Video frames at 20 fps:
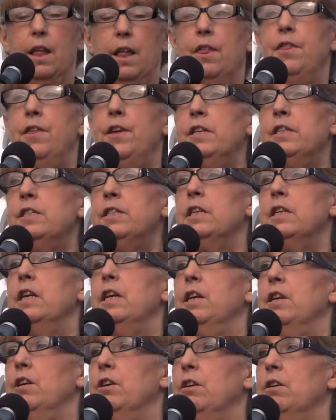This
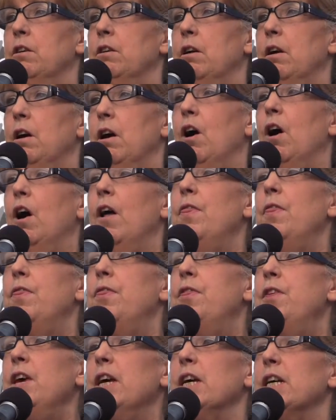year, on
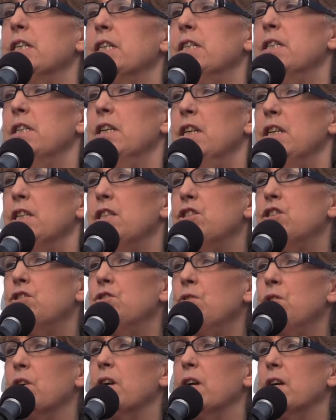this
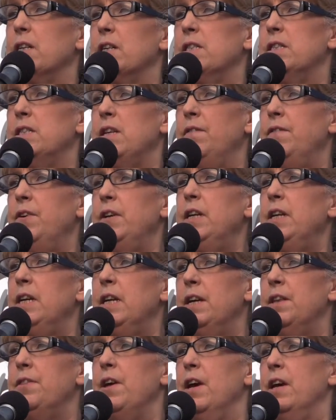historic
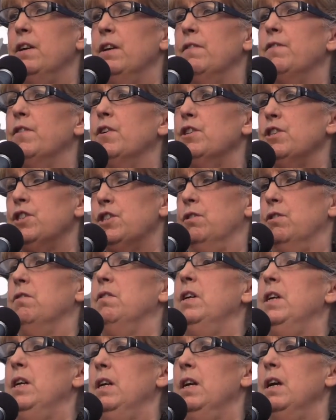70th
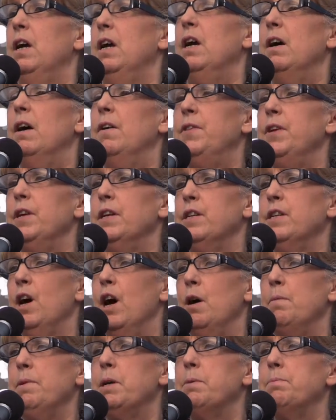anniversary of the
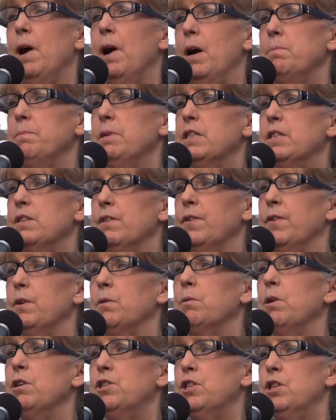atomic bombings of
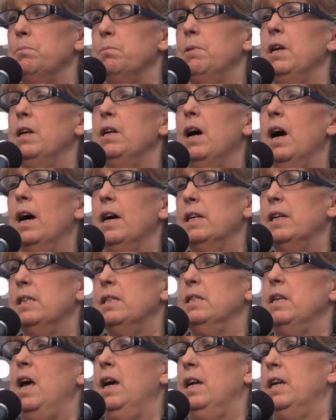Hiroshima and
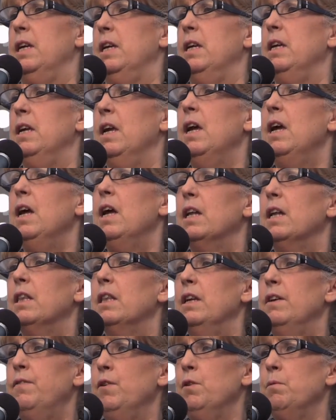Nagasaki,
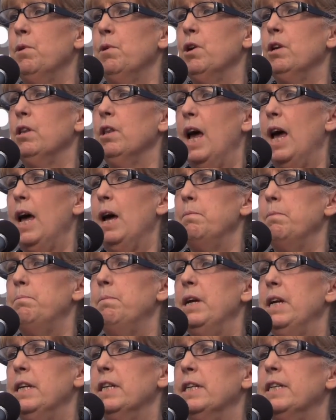Livermore Lab
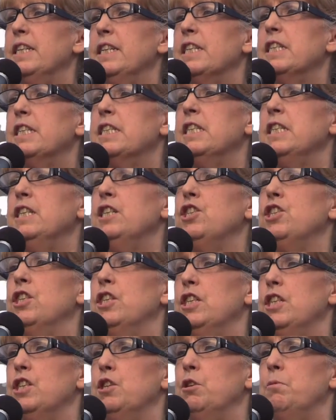made a
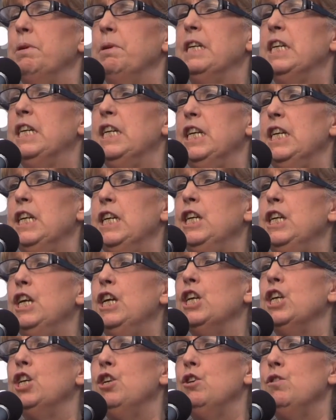decision to
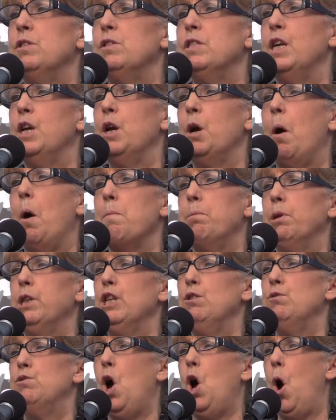begin using
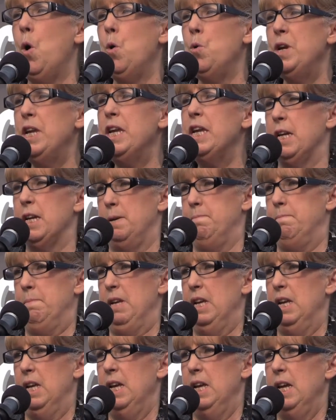plutonium
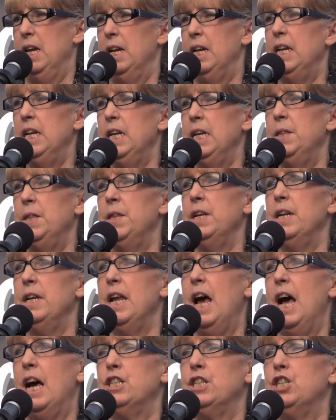in the
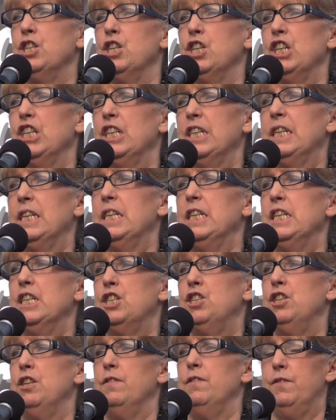National
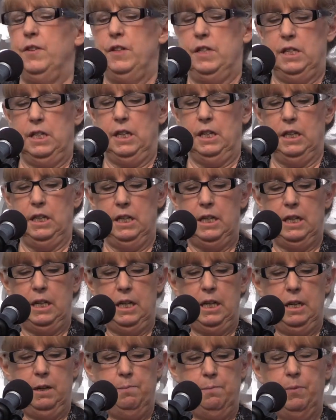Ignition
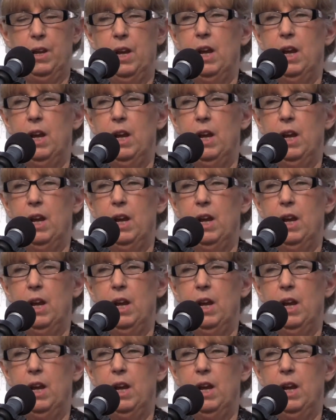Facility.